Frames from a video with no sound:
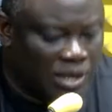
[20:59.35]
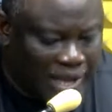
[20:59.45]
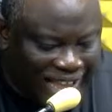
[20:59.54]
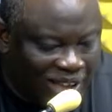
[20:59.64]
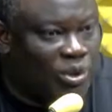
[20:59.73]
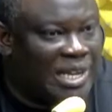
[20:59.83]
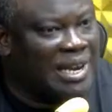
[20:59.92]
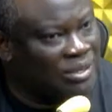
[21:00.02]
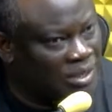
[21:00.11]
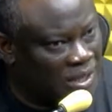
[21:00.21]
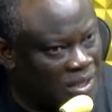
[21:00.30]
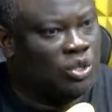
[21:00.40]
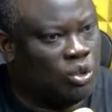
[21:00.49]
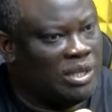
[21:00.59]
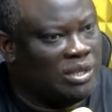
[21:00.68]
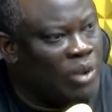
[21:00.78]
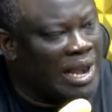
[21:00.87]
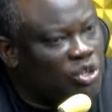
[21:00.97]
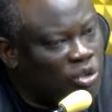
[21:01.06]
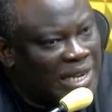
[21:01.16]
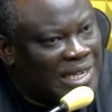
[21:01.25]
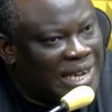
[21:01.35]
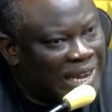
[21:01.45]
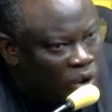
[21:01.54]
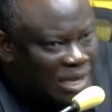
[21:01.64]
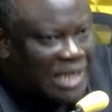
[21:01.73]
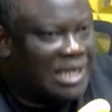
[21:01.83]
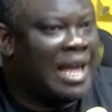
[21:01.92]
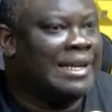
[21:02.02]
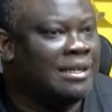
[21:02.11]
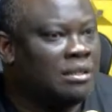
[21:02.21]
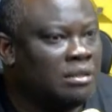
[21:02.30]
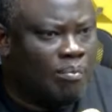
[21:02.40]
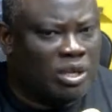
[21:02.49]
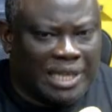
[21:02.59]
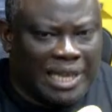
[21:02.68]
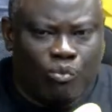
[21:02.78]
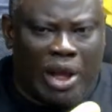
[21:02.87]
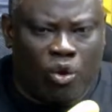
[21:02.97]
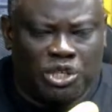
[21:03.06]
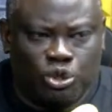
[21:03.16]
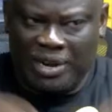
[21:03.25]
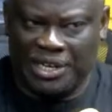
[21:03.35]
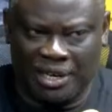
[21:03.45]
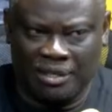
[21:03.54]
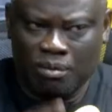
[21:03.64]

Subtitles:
Everyone keep their resources. So we're now touching on along that line because we are going from there.